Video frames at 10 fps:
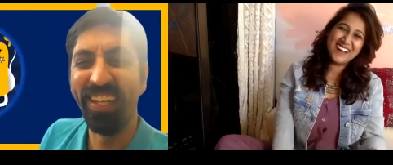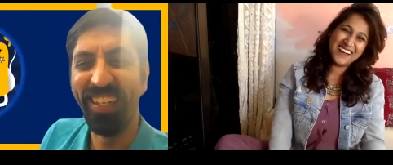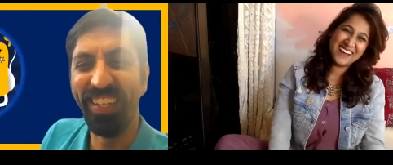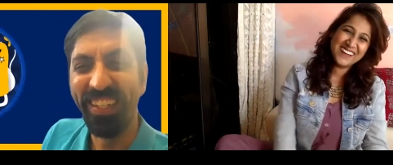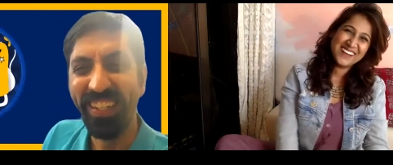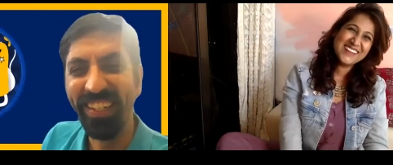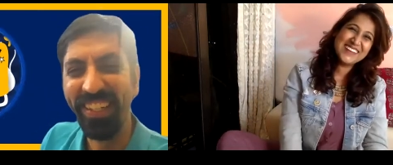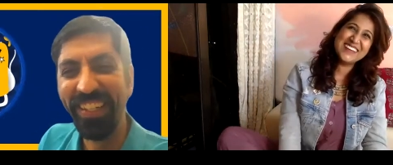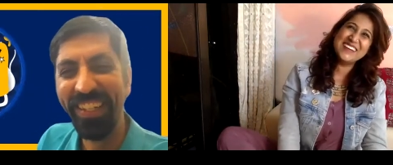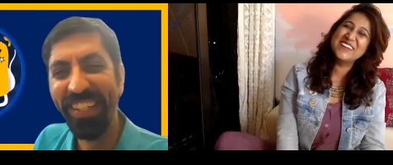Speaker 1: uh,
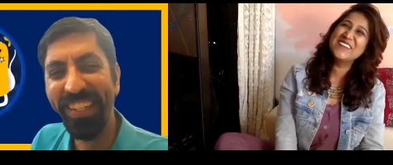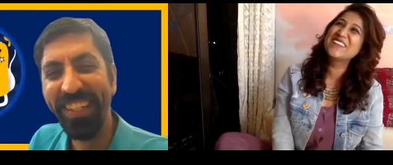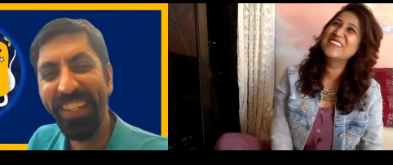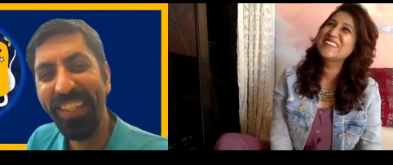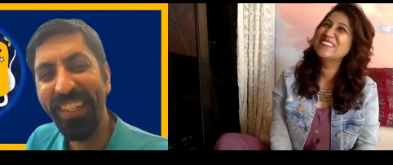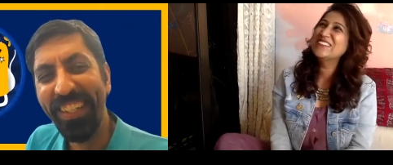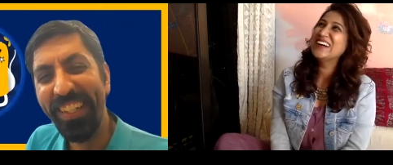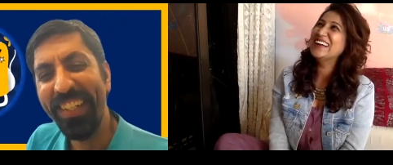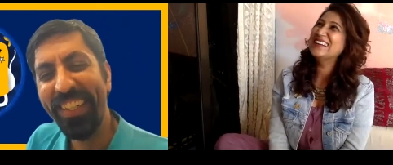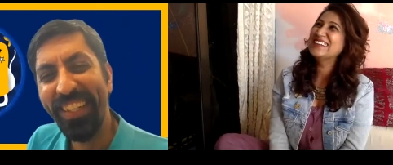you know.
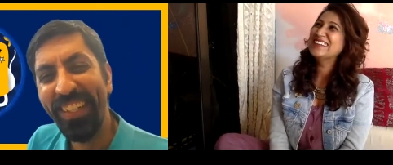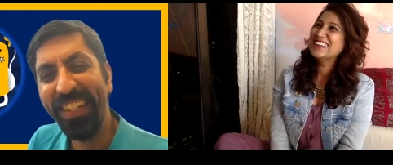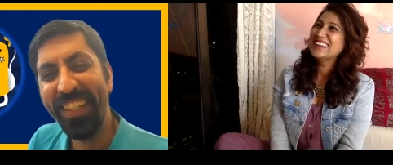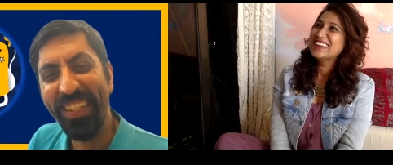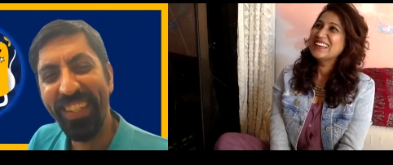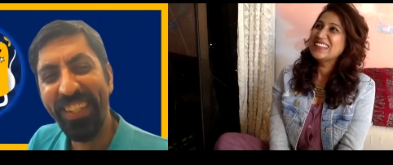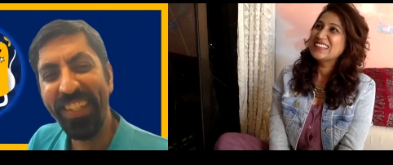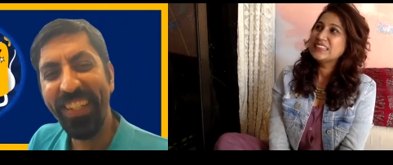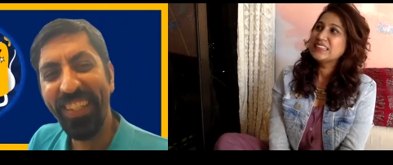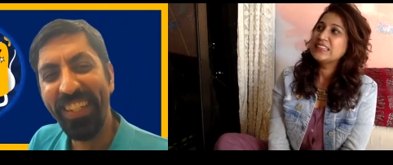But
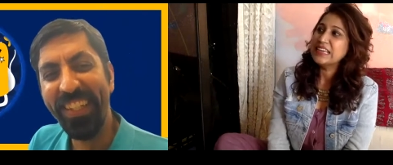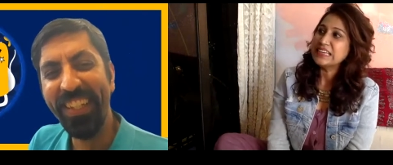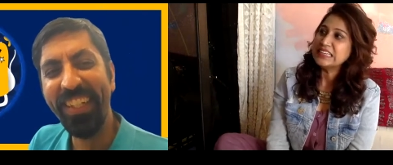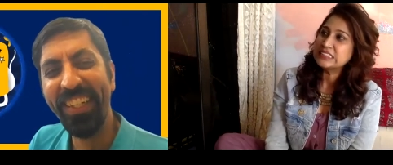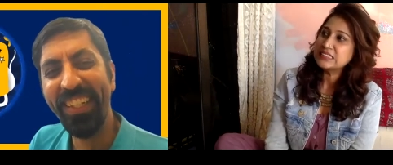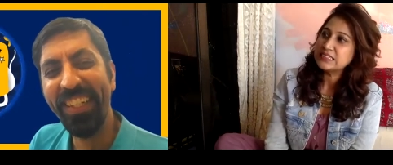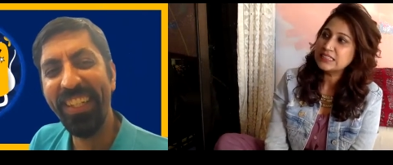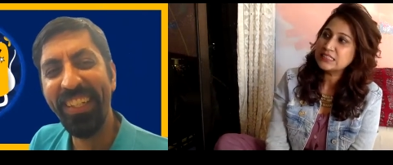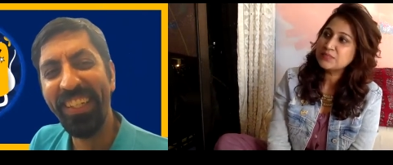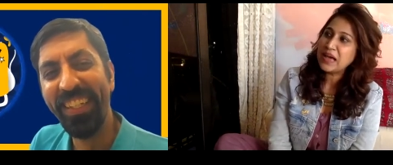the thing is, this
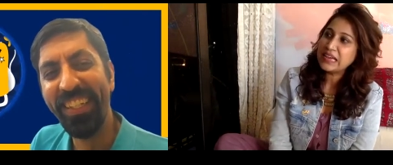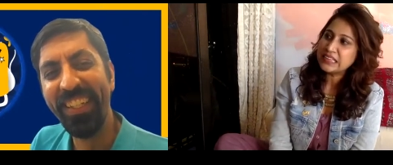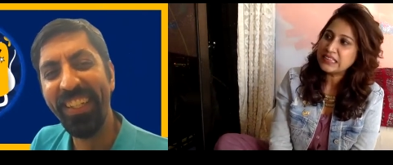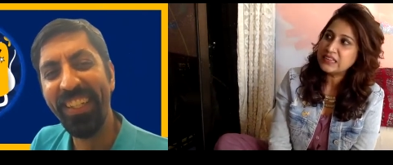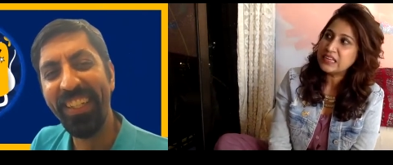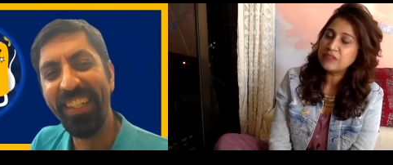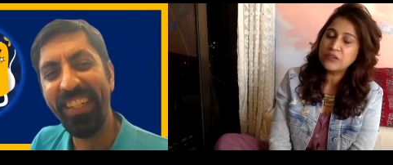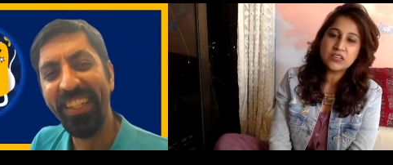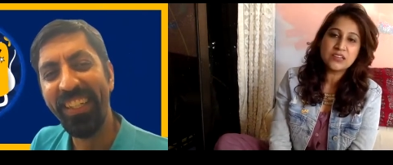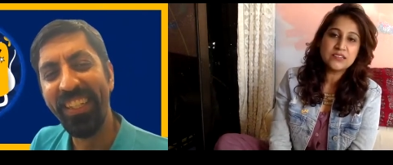is back in the day
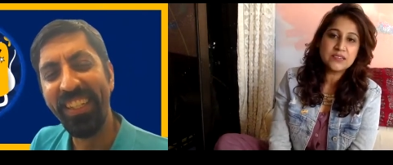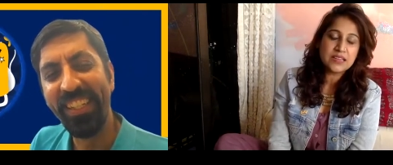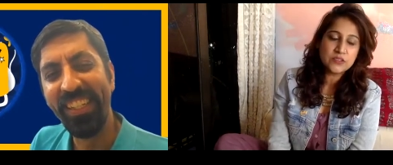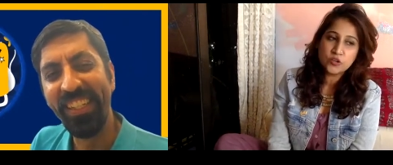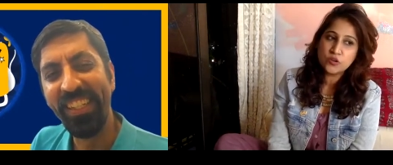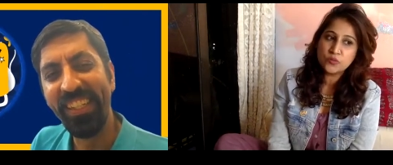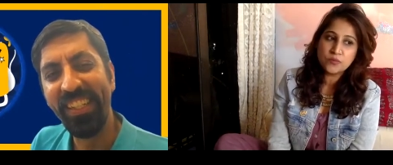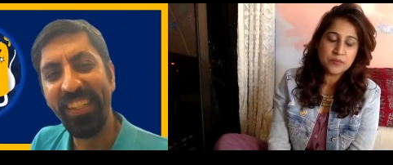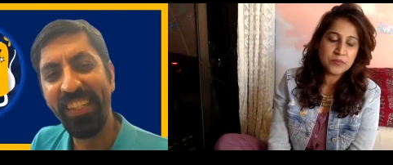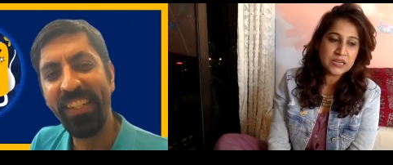when you know
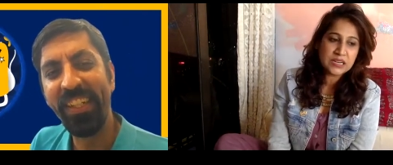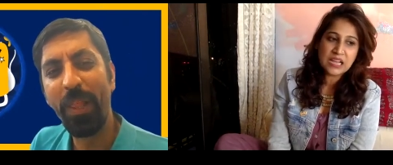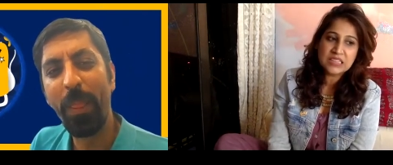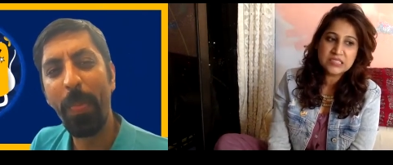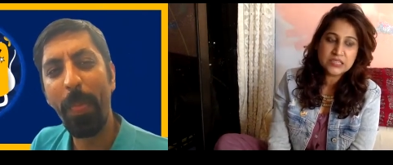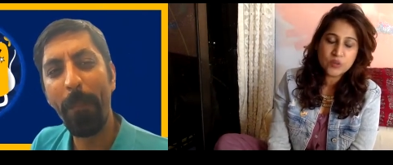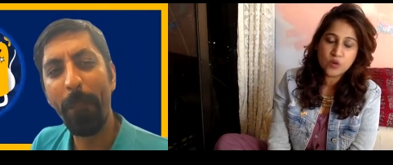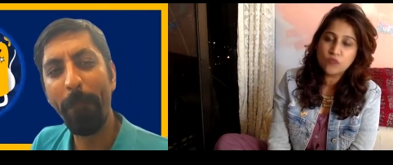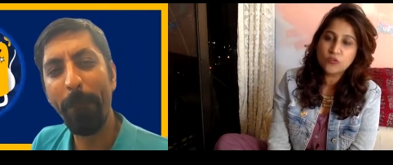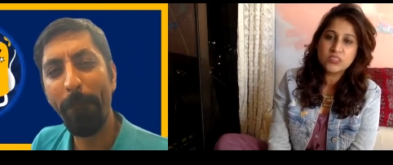middle class didn't go
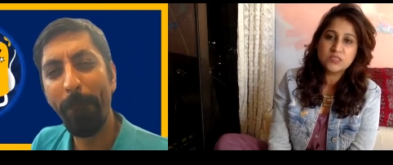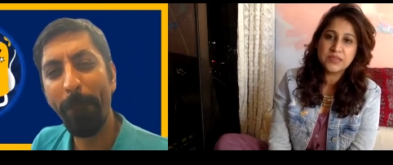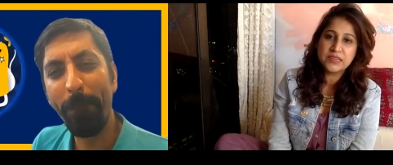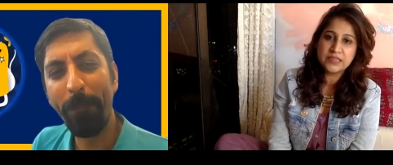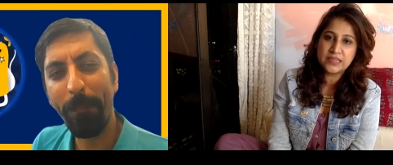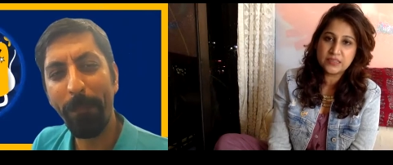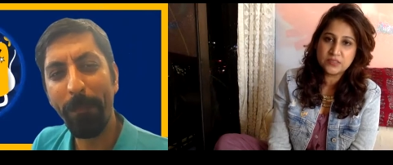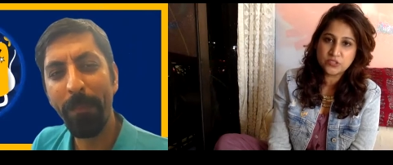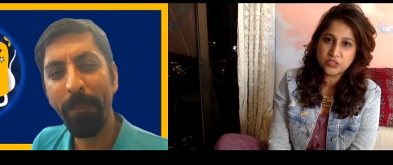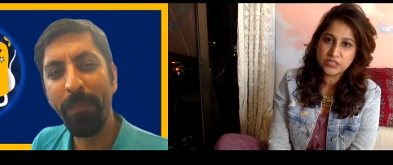for cosmetic
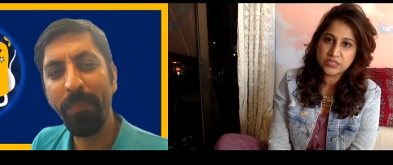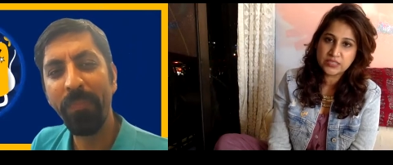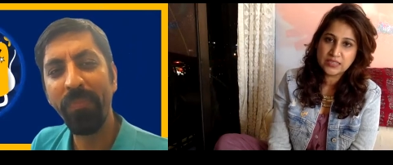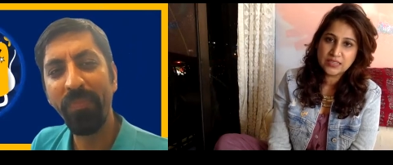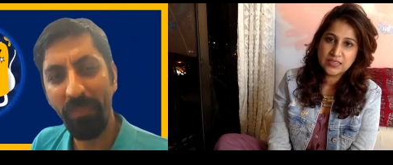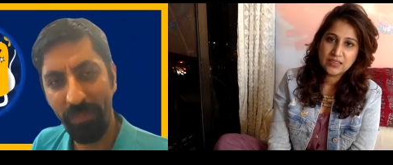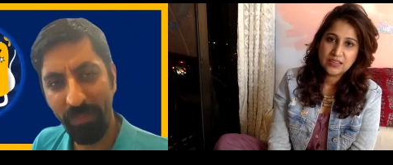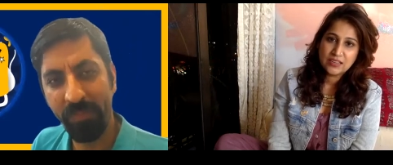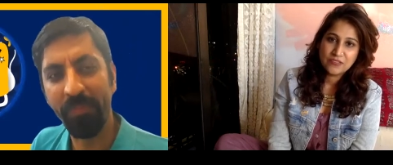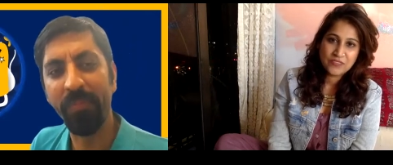dentistry.
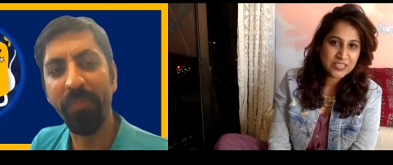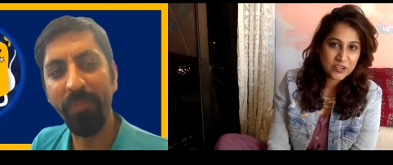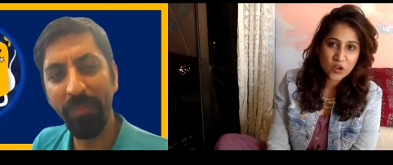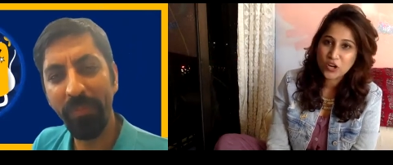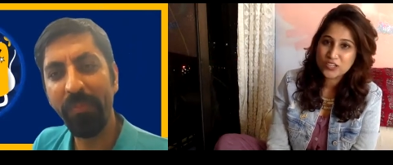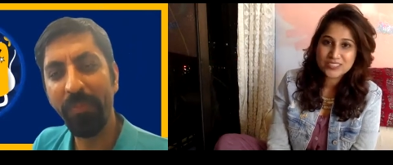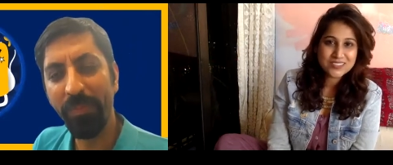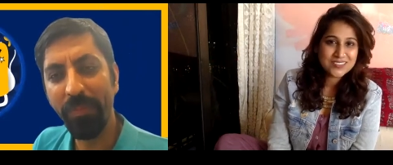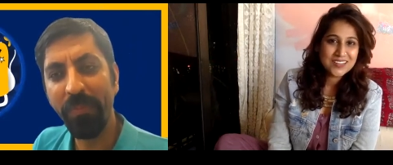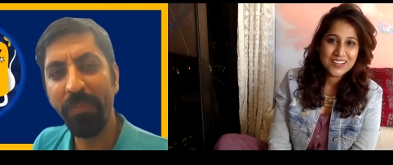Mm. Not,
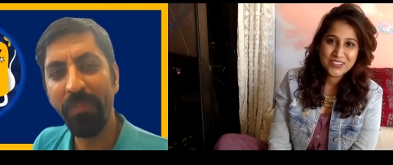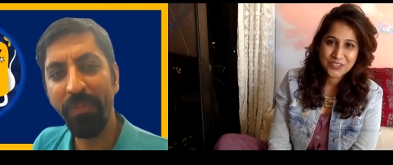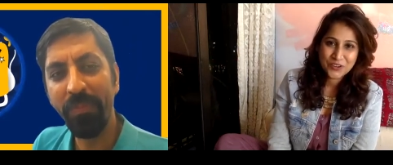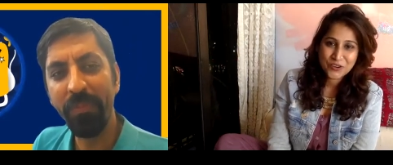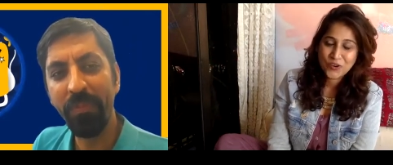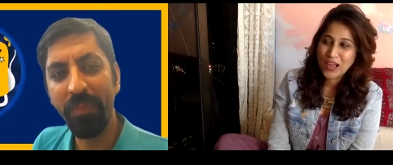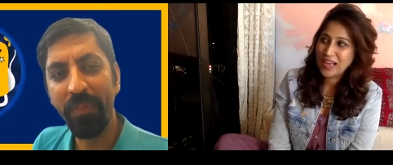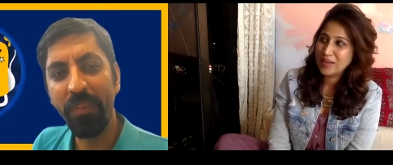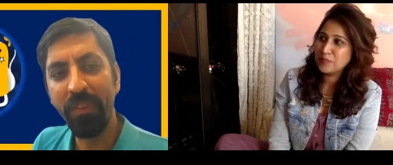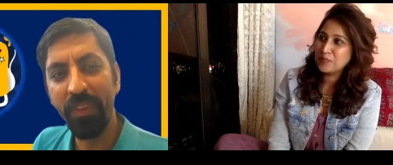you know.
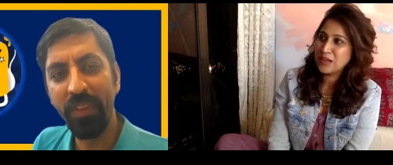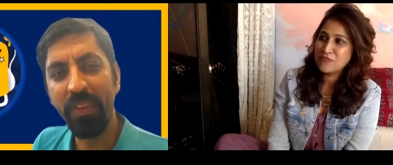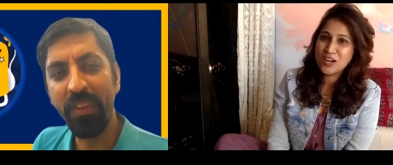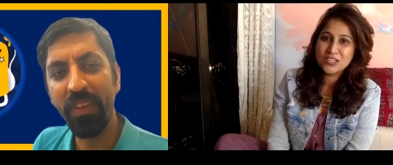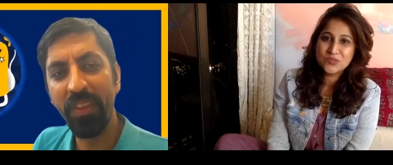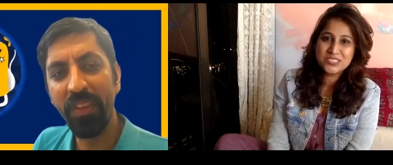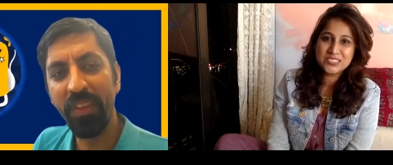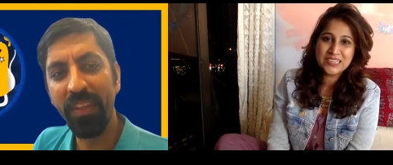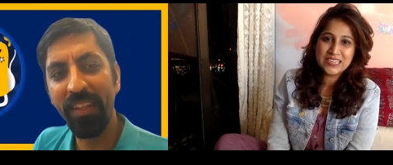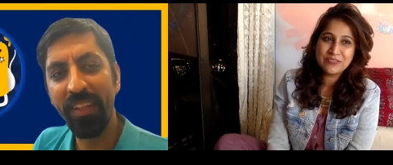And my father was in the
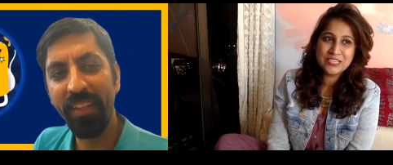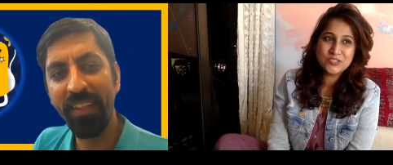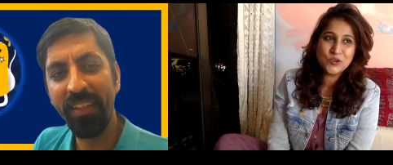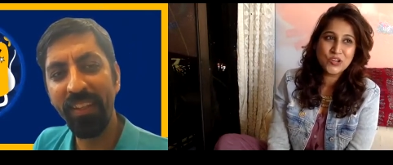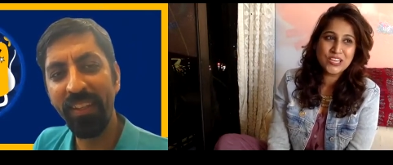navy, so